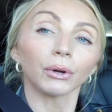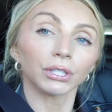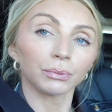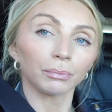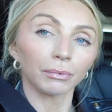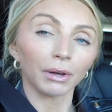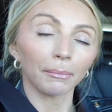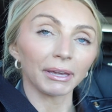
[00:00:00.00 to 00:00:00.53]

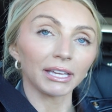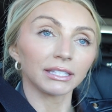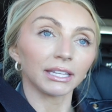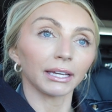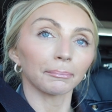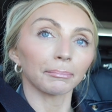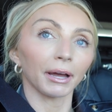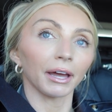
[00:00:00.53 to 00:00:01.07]
it's
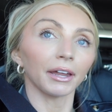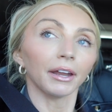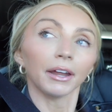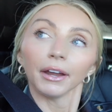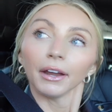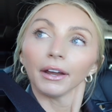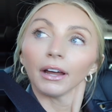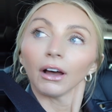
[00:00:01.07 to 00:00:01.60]
amazing. But
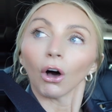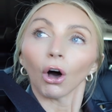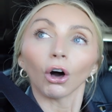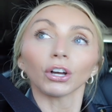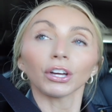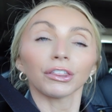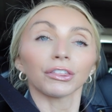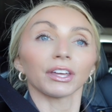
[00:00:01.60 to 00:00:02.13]

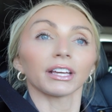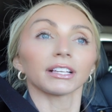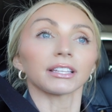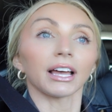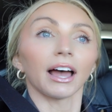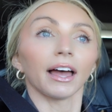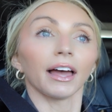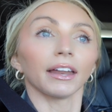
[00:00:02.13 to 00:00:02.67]
all good things,
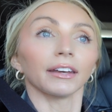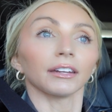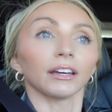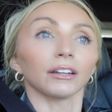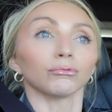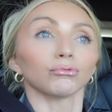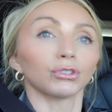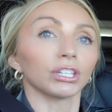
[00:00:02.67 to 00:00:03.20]
and
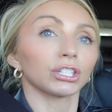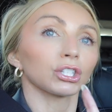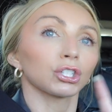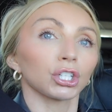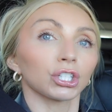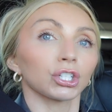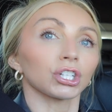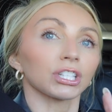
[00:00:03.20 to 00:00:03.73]
this
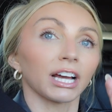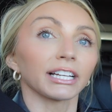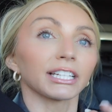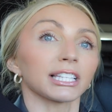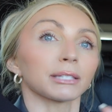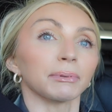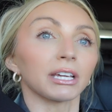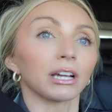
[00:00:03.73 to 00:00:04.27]
is just your sign
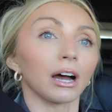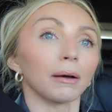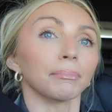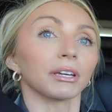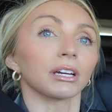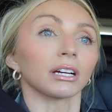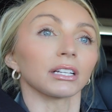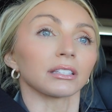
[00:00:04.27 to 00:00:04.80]
to speak up
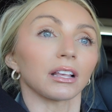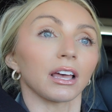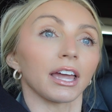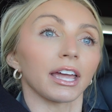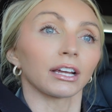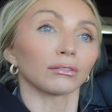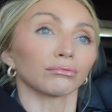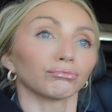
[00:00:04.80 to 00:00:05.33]
because,
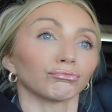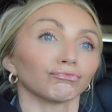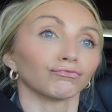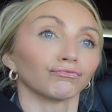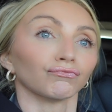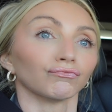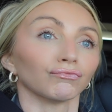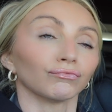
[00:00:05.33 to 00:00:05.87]
like,
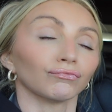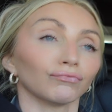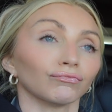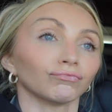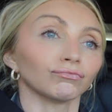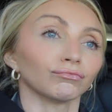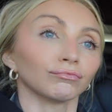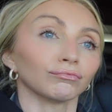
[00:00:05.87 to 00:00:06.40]

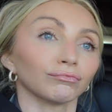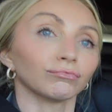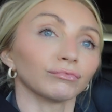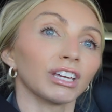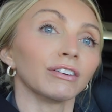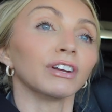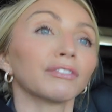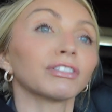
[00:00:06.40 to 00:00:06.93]

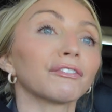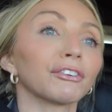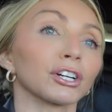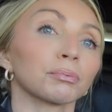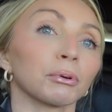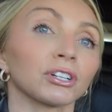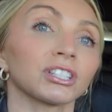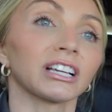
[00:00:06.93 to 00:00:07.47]
even if the
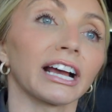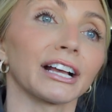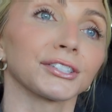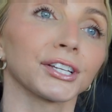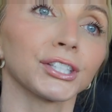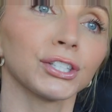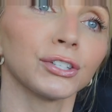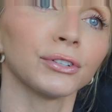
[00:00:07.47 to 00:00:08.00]
first person
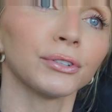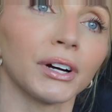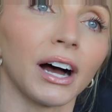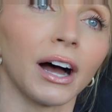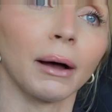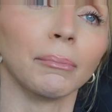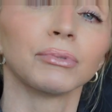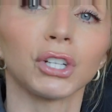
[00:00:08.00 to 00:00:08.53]
gaslights you,
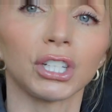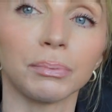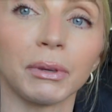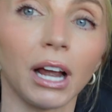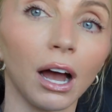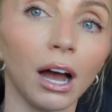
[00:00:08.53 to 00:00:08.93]
just speak